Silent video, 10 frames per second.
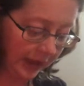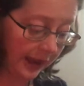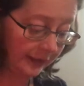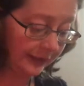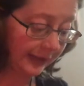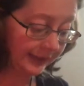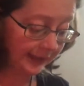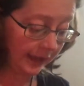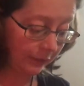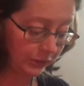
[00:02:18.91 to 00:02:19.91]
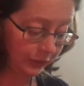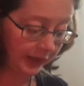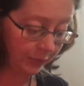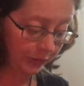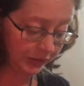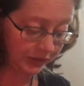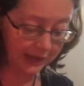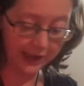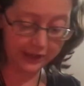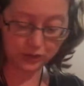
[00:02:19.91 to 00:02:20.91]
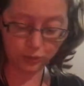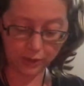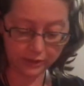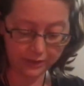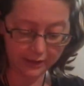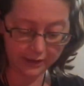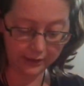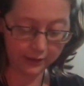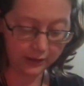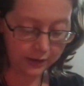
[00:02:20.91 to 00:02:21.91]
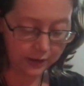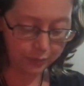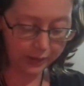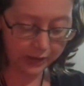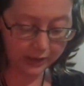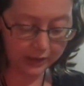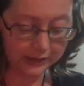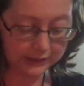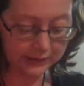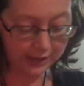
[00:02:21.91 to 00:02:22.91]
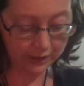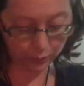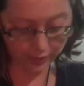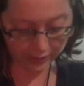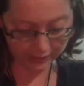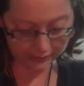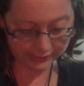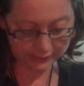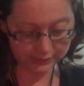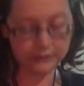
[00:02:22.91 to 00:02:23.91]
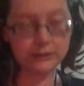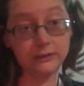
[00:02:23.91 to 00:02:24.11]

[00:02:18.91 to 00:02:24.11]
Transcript: Uh, like I said, I was only able to snatch one thing because it was